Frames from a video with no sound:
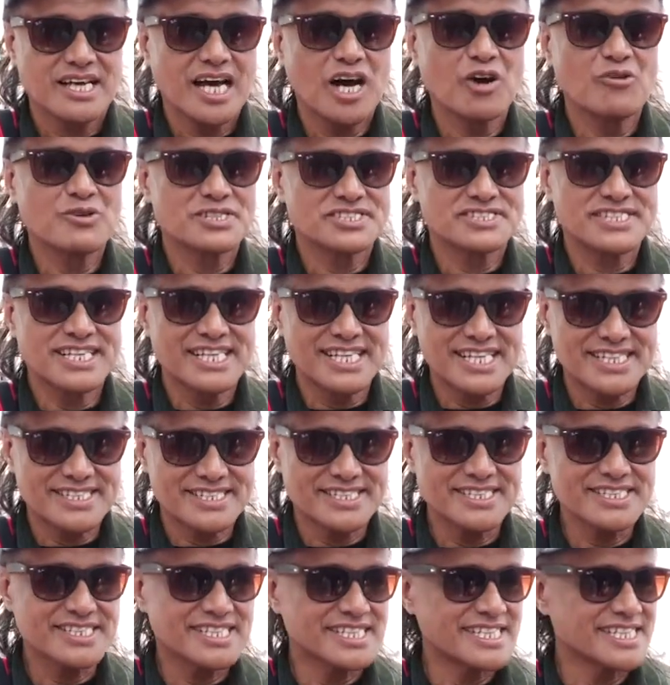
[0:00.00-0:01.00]
I was
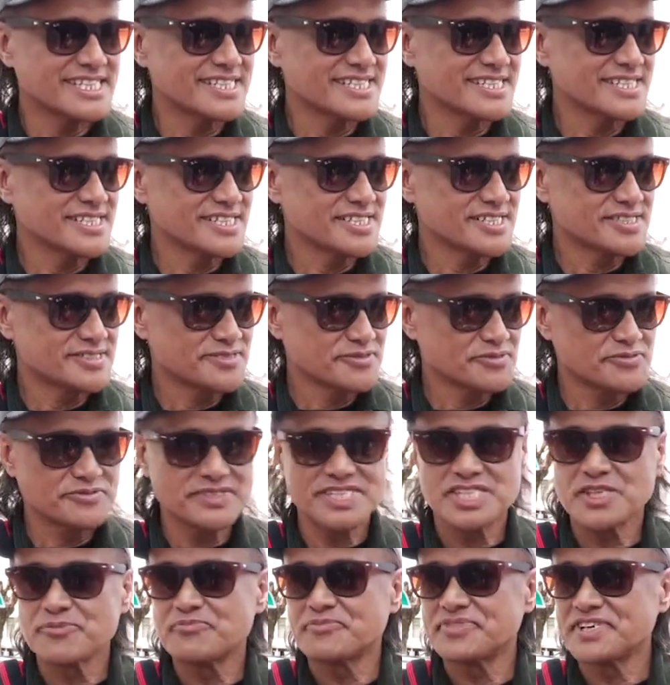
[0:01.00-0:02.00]
selected and
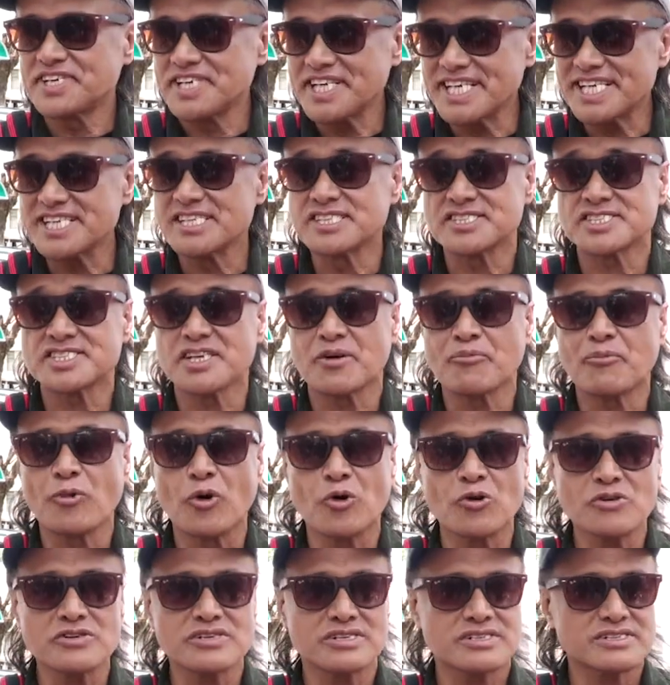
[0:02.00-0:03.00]
with the prayer and
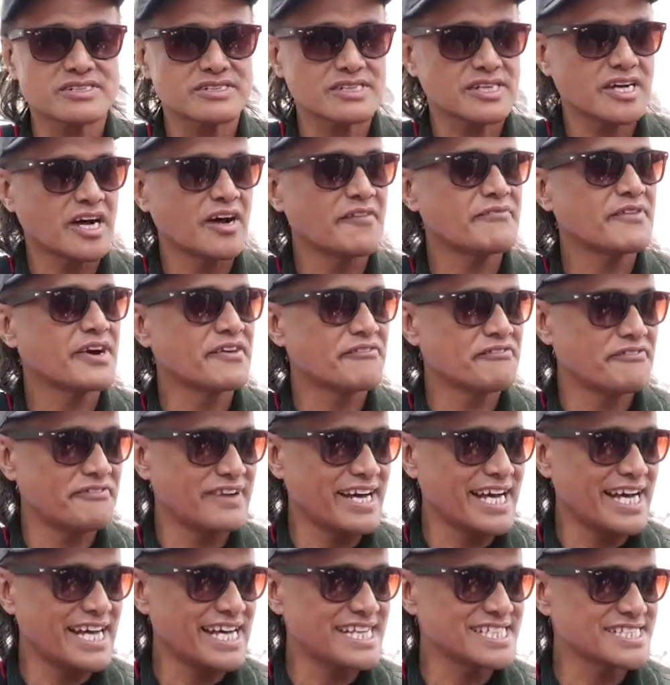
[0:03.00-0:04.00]
support of our
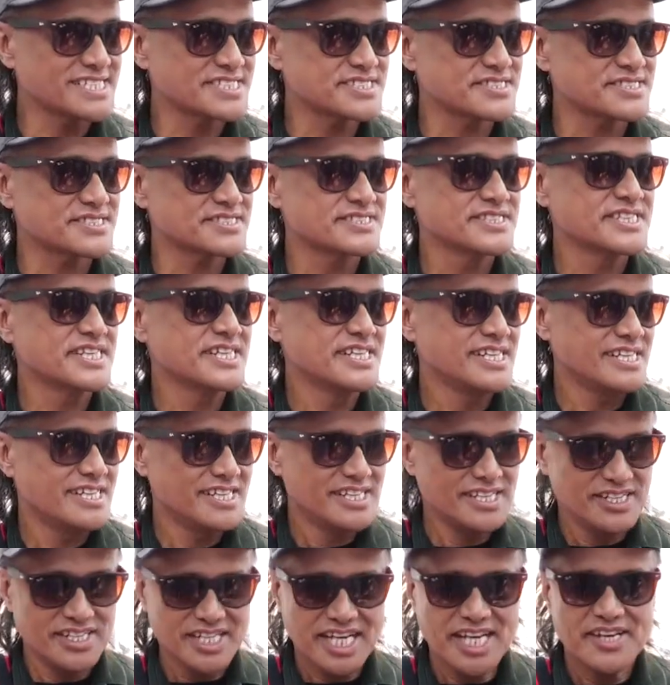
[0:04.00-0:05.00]
fans,
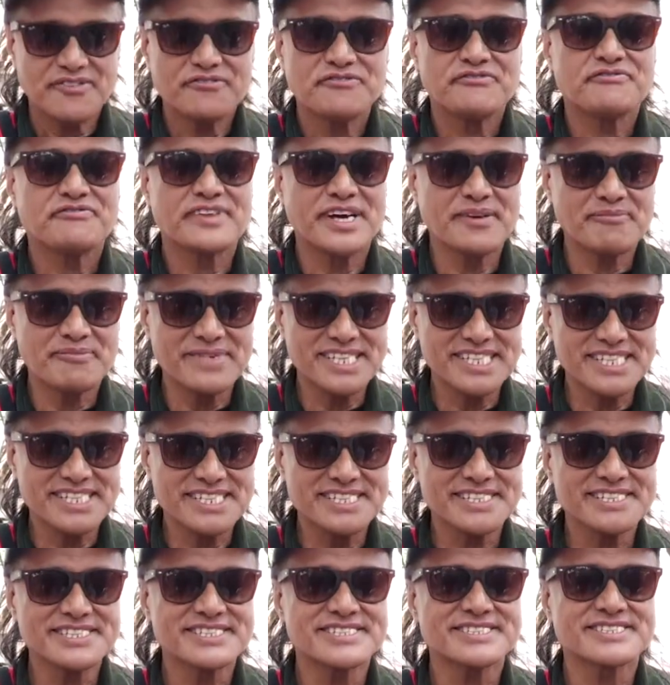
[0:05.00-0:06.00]

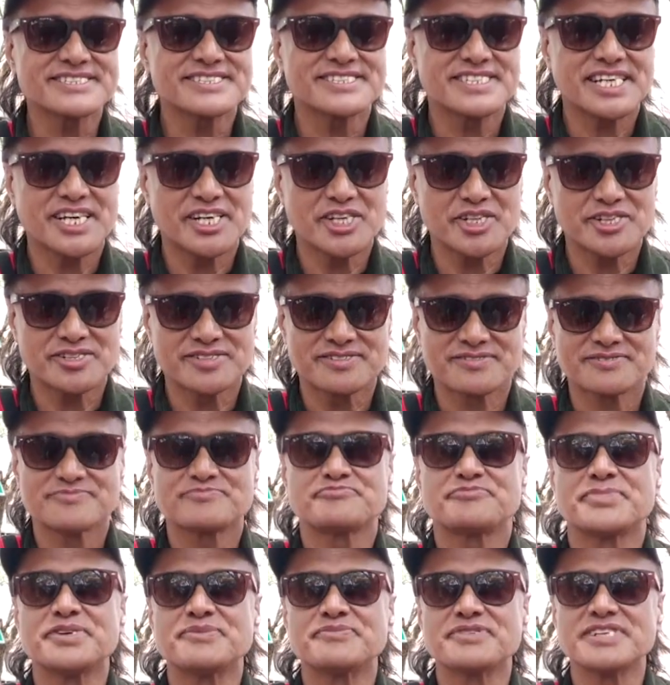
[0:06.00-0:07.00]
families, and
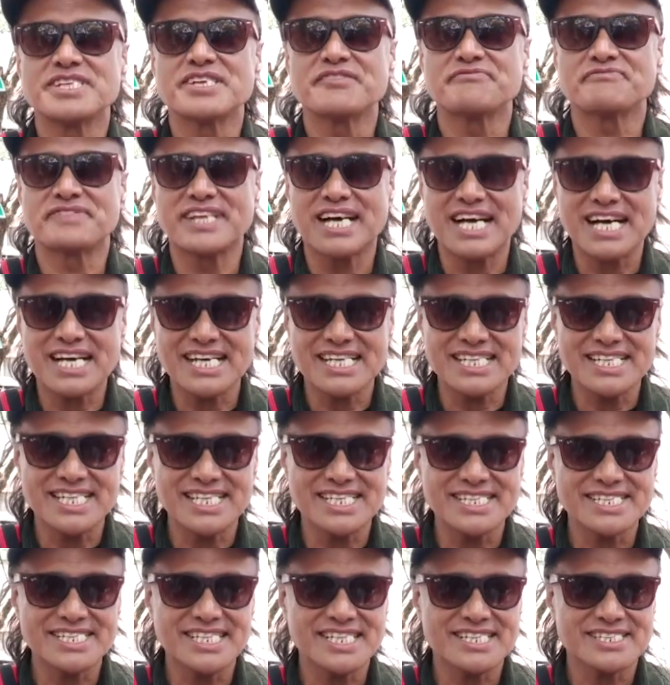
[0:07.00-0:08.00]
people of
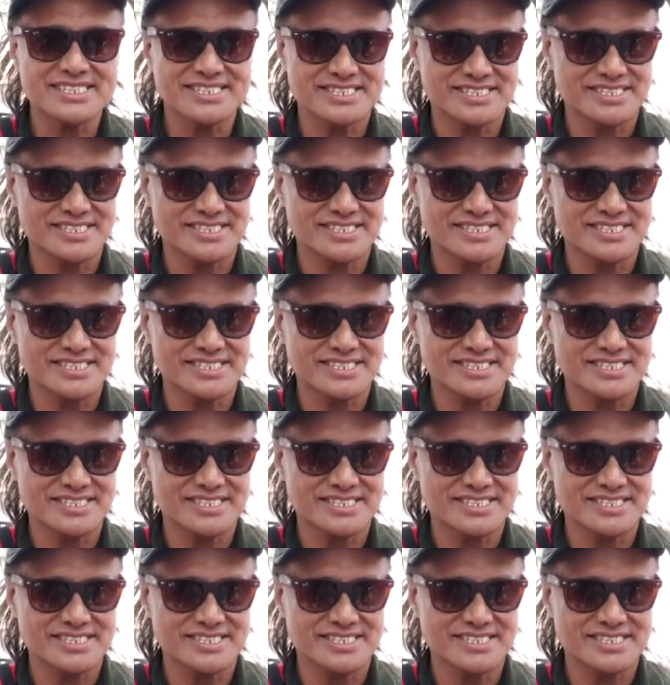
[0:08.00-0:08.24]
Nagaland,